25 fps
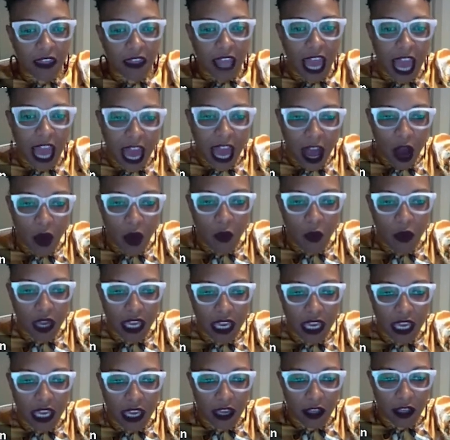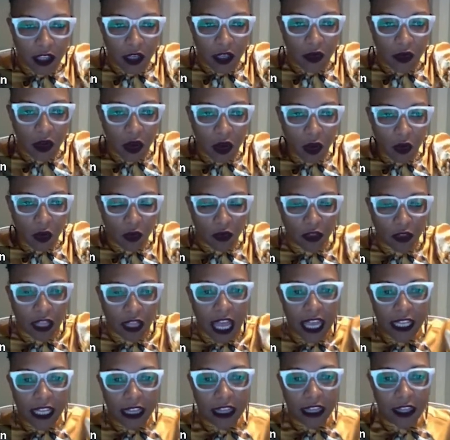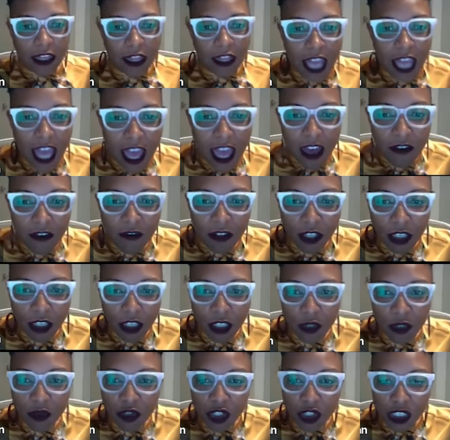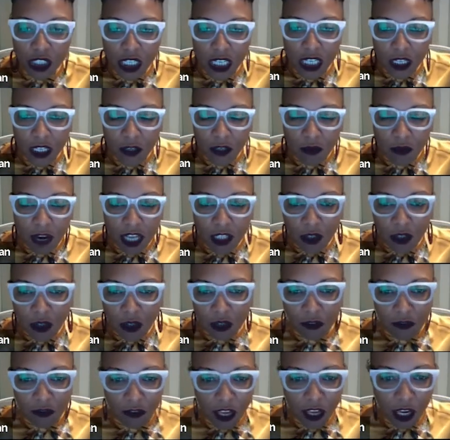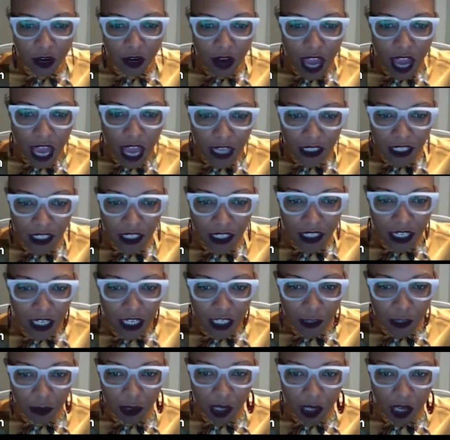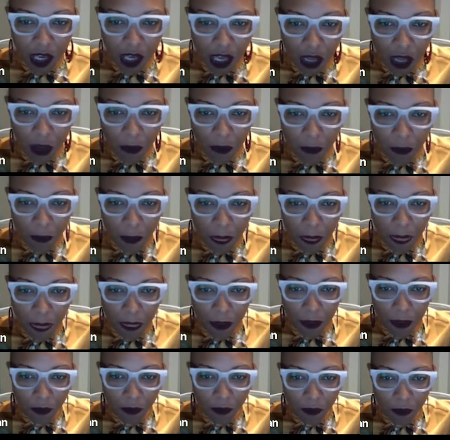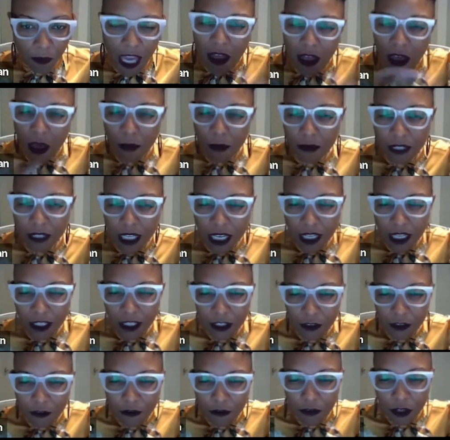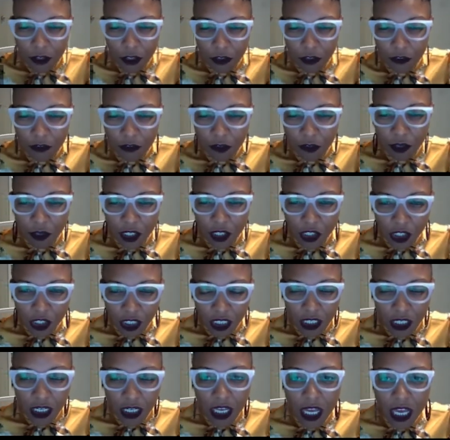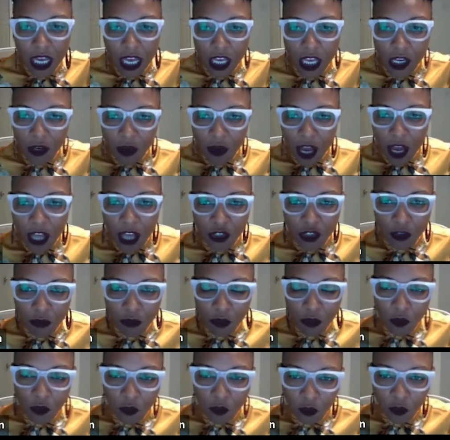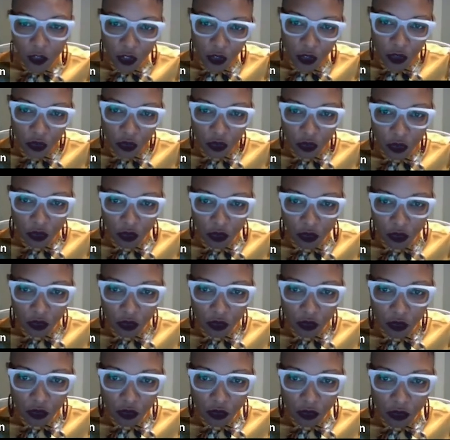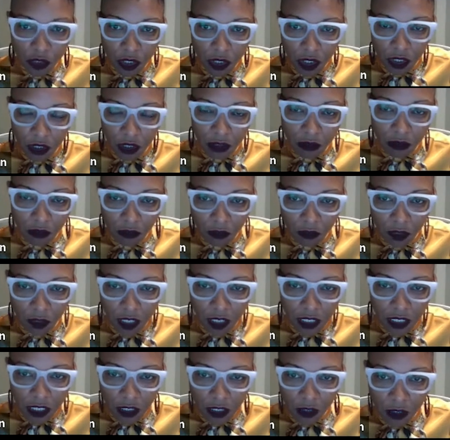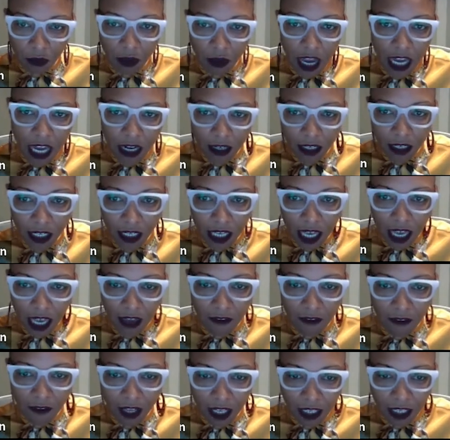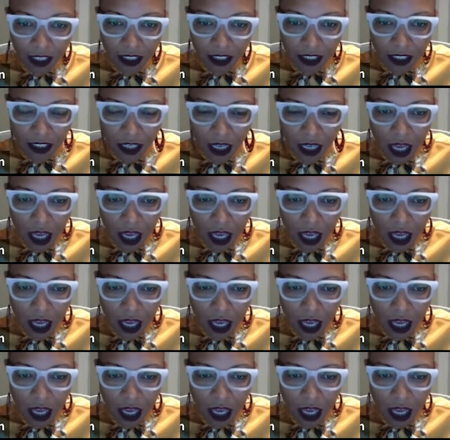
how we, like the evolution, right? So the figure actually does become, like comes into fuller fruition, as you move to the right of the canvas.